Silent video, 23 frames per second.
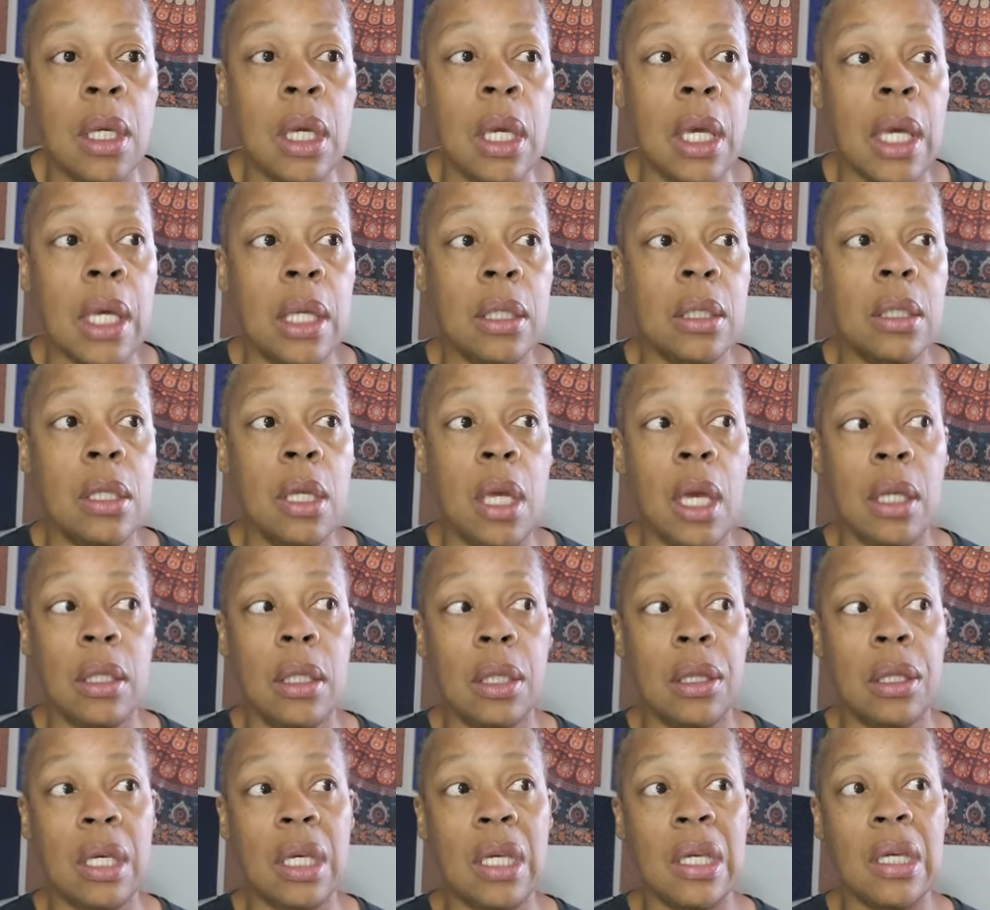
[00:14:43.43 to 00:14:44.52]
And and the
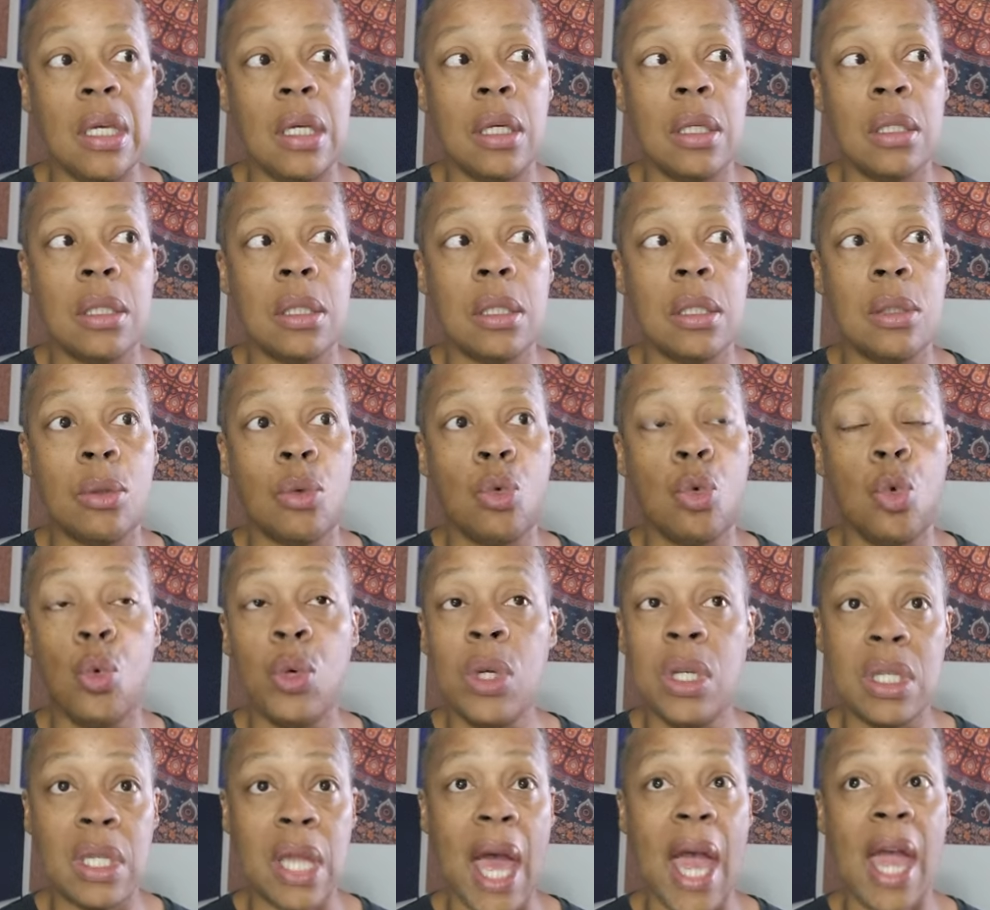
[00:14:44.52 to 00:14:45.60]
thing is, is the
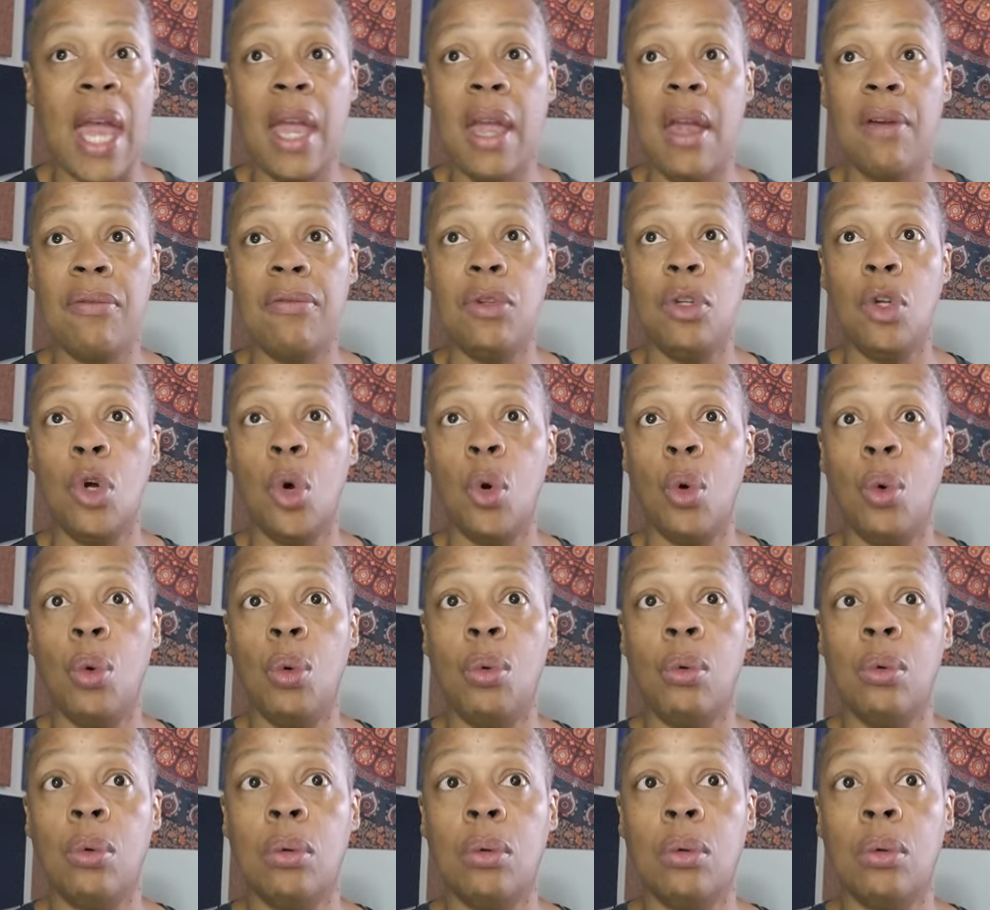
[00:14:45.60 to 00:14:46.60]
reason I have no